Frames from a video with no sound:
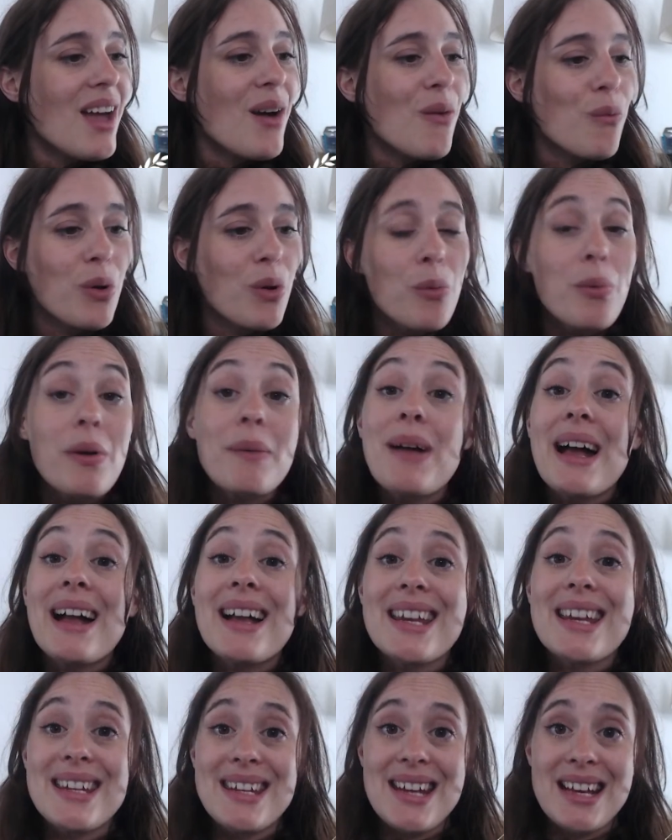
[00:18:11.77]
We will be
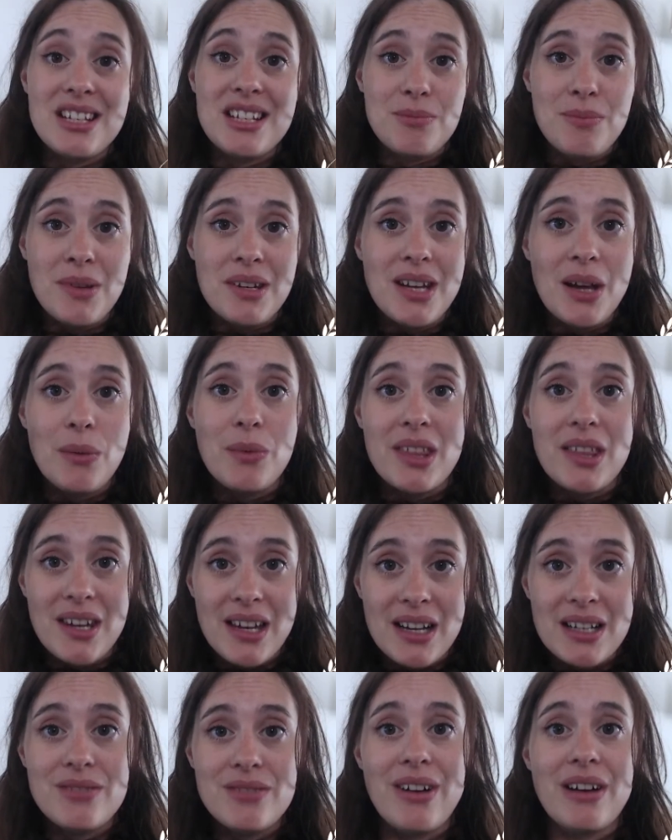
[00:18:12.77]
back next Monday with the
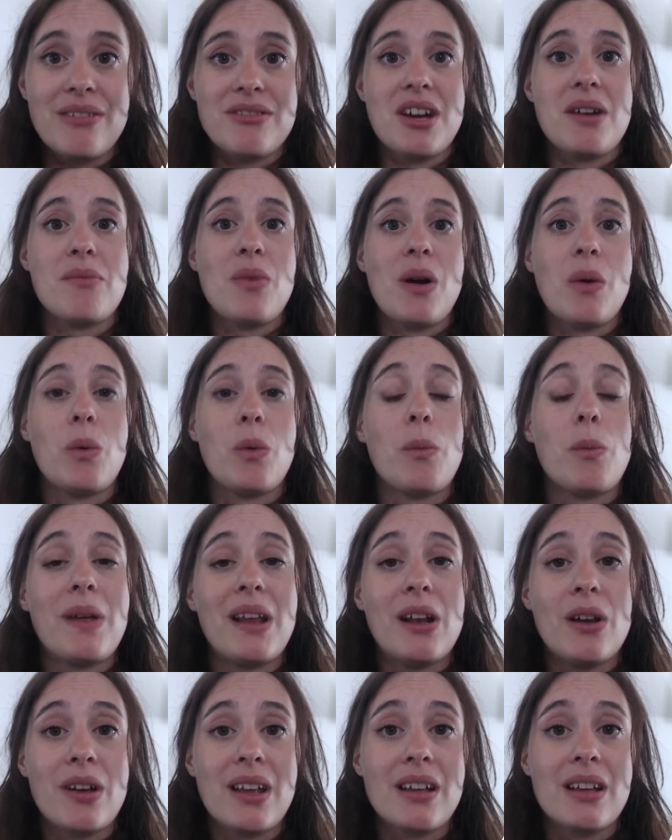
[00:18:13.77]
next roundup, where we'll be
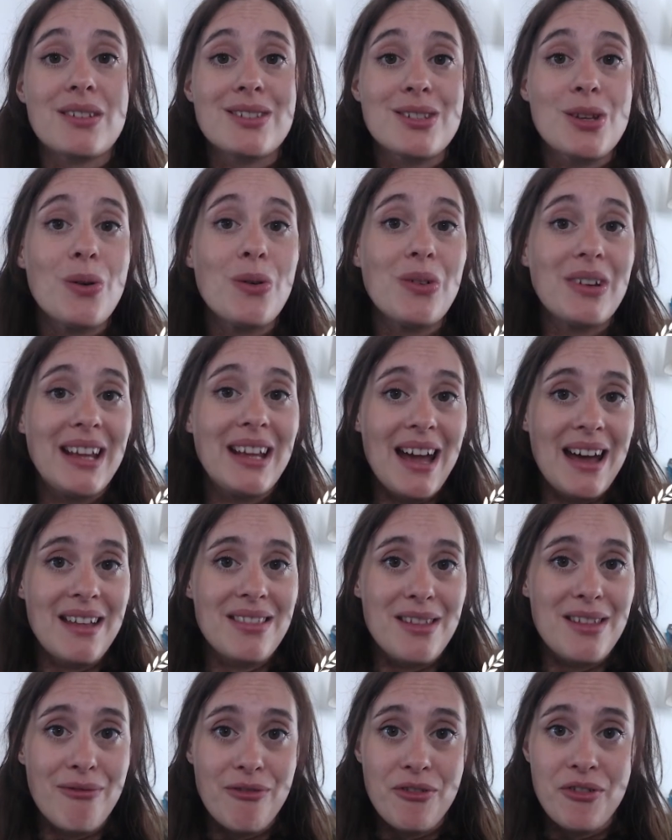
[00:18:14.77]
looking solely
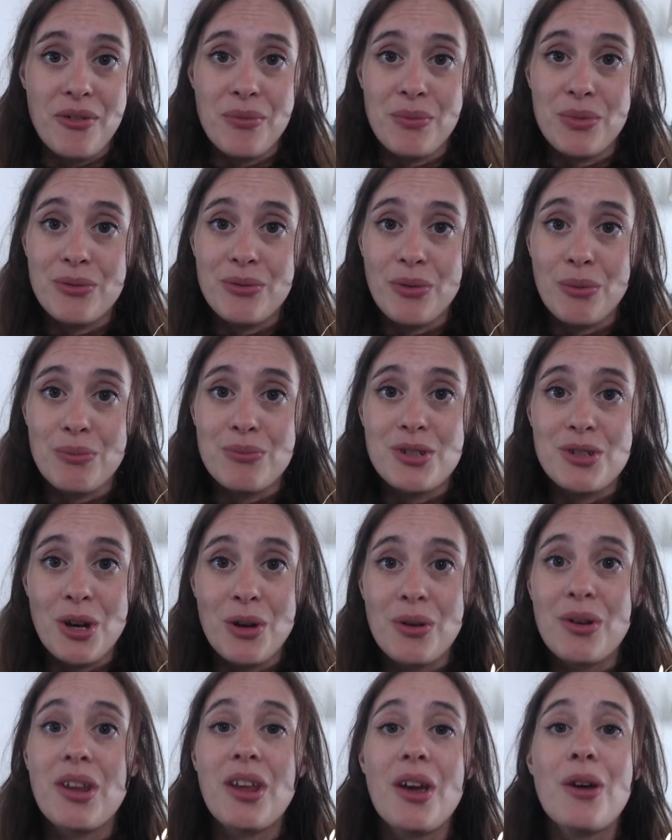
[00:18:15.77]
at the films from
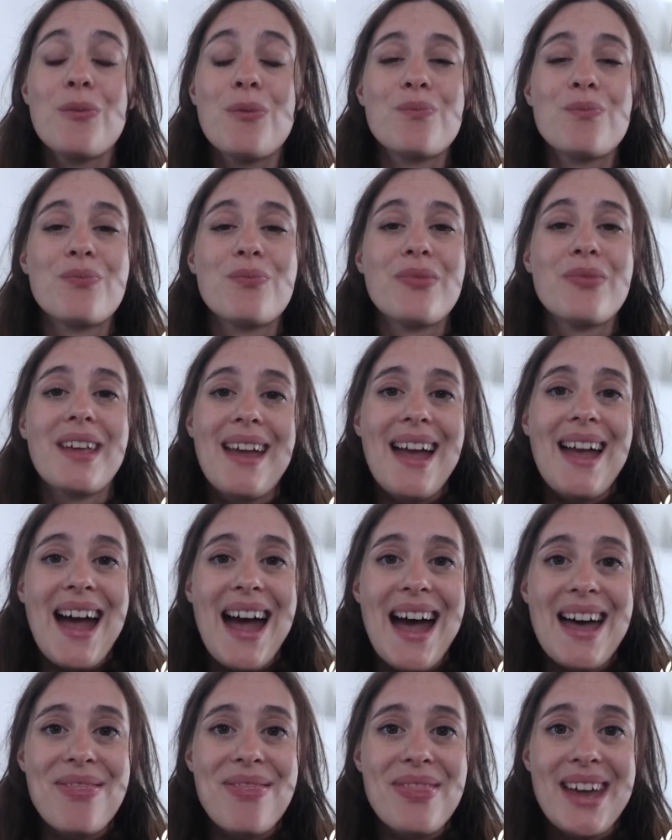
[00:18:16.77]
Tokyo.
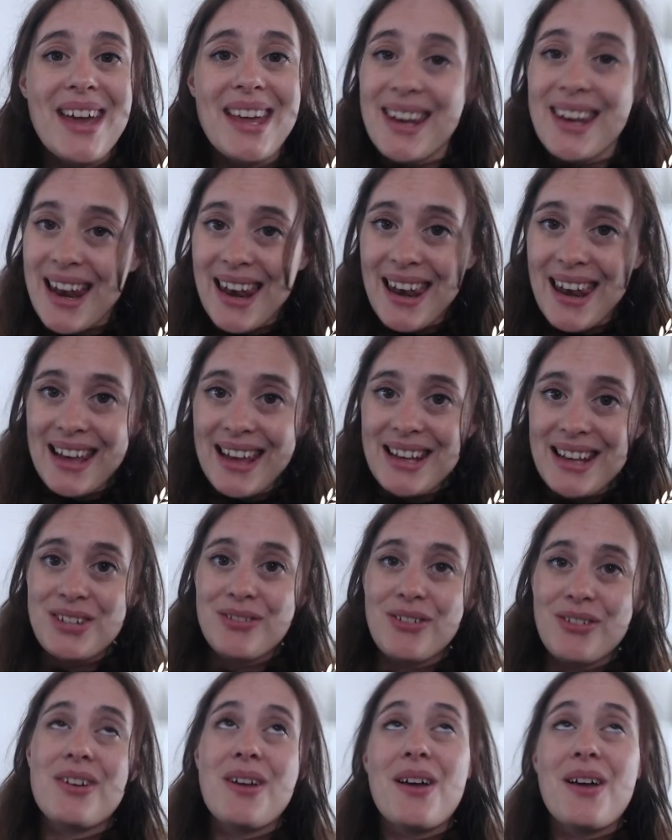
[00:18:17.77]
And then later
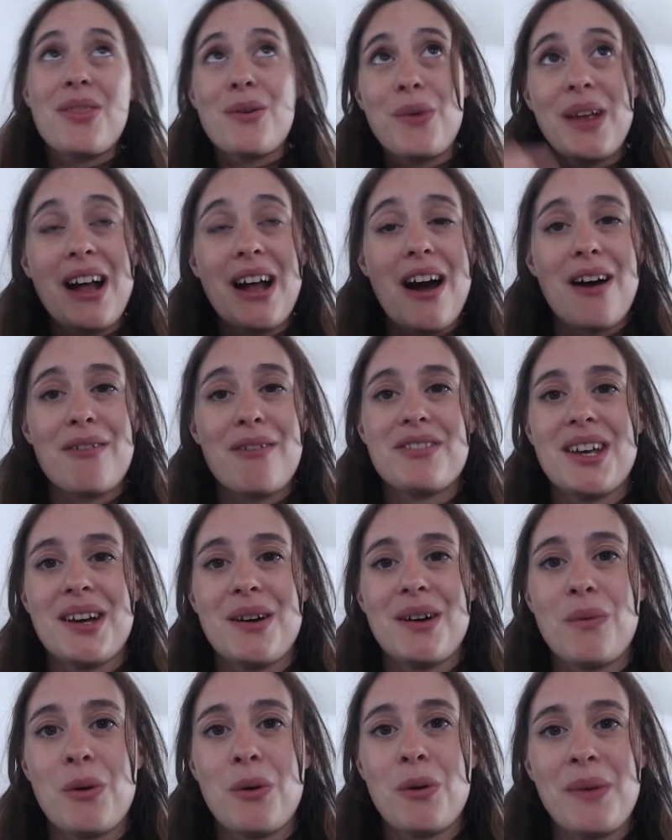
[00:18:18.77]
on, the week after,
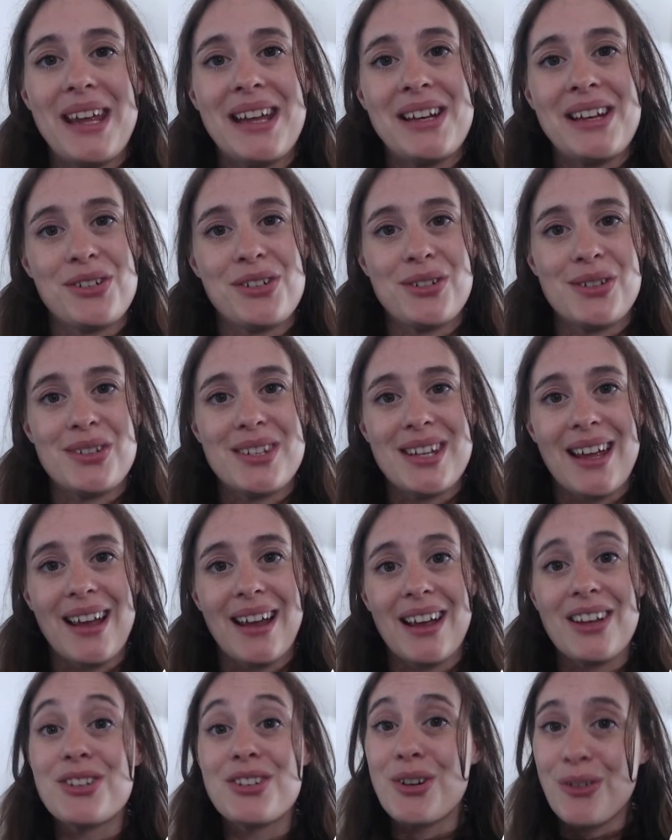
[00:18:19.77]
we'll be
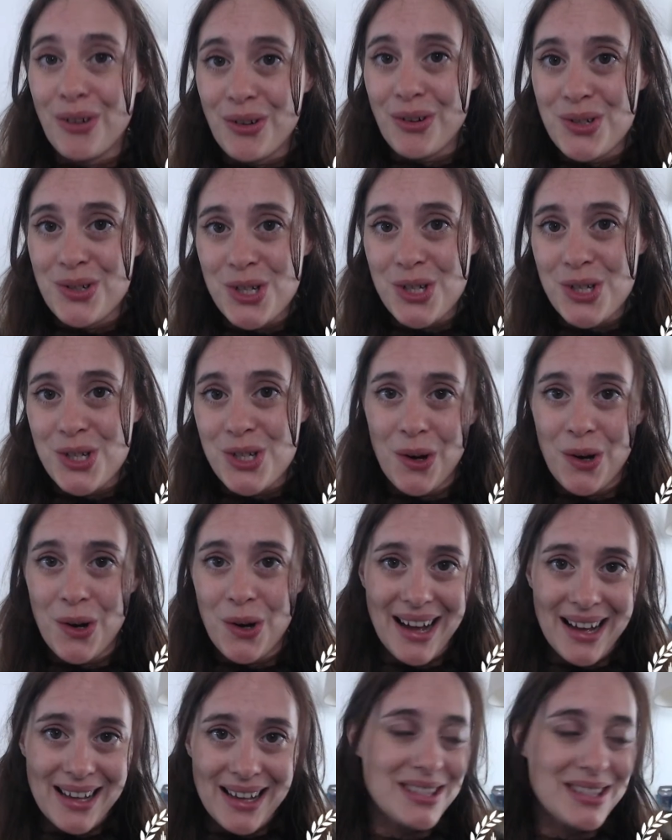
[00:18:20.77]
introducing Toronto
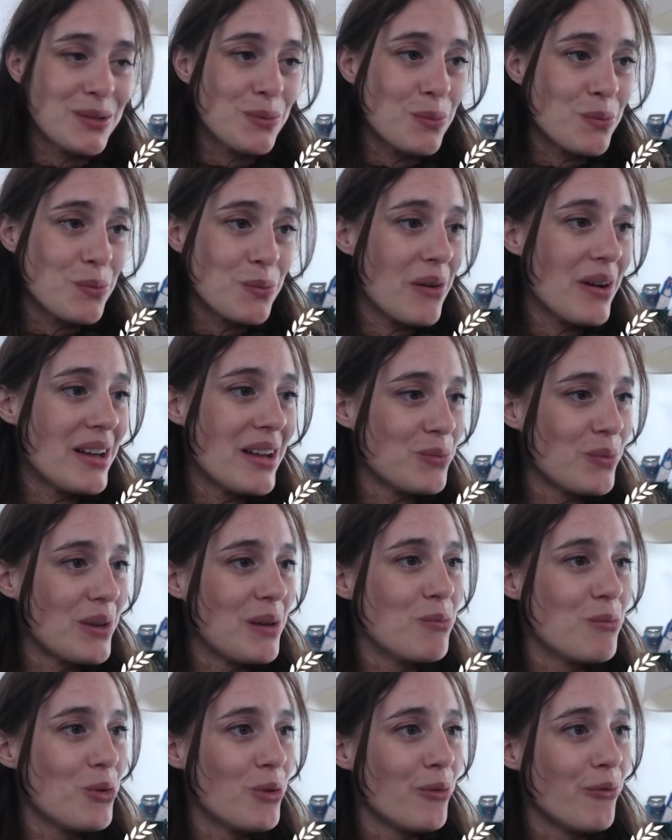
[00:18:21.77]
as well as we
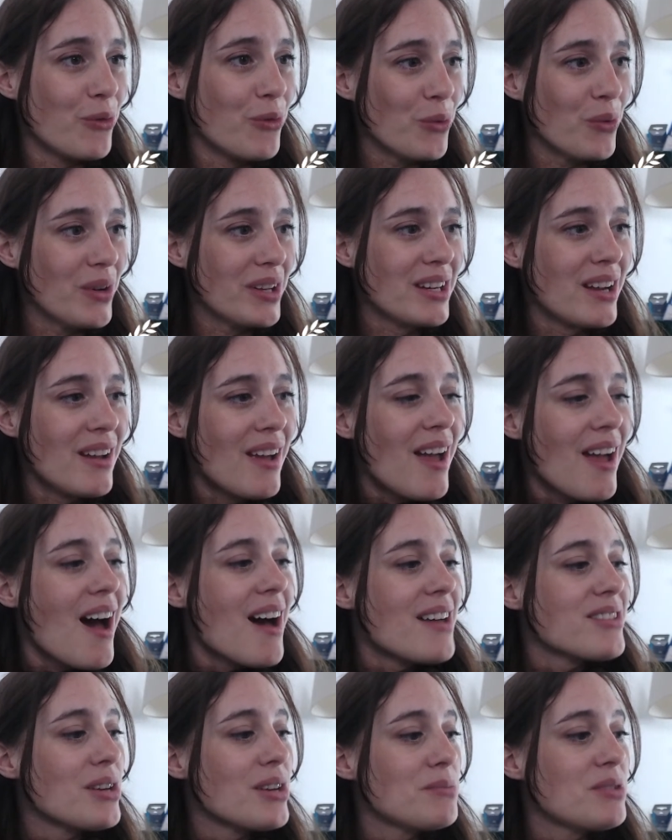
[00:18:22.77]
move forward.
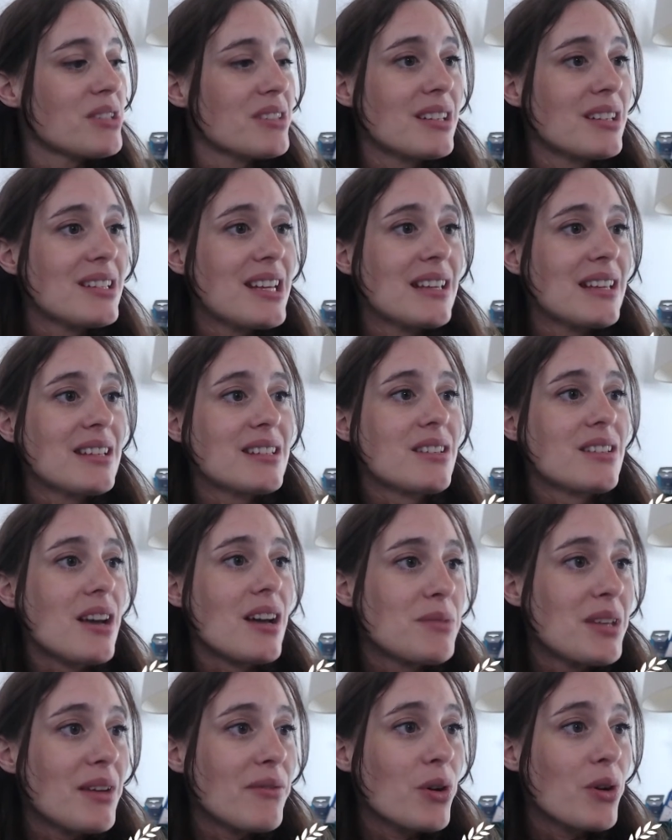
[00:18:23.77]
So I'm just going to take this
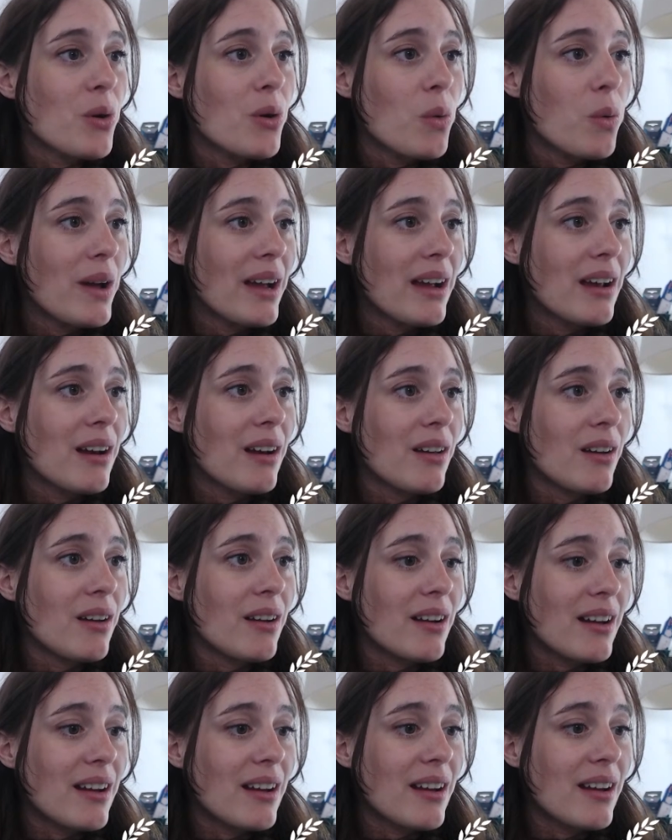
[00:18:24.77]
time to have a quick
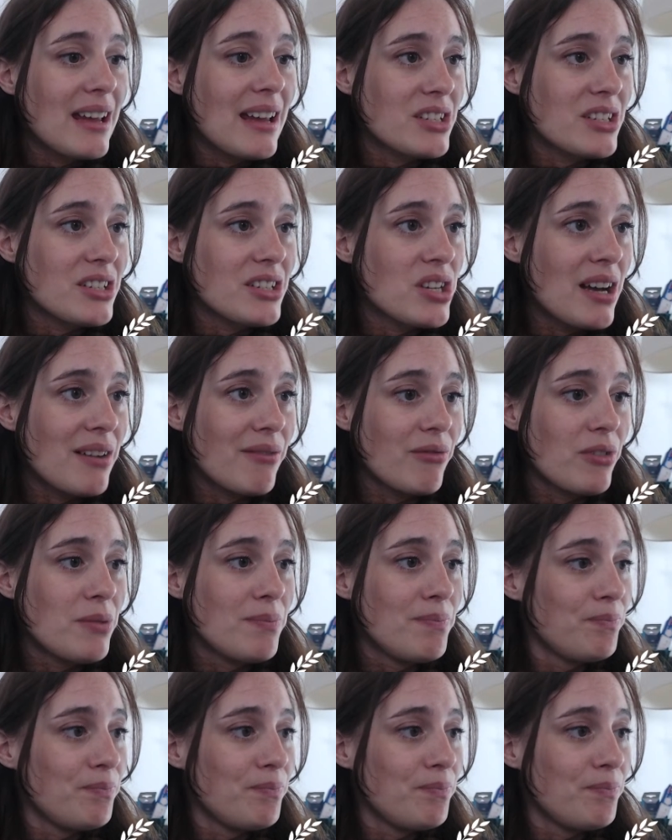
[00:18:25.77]
look in the chat room.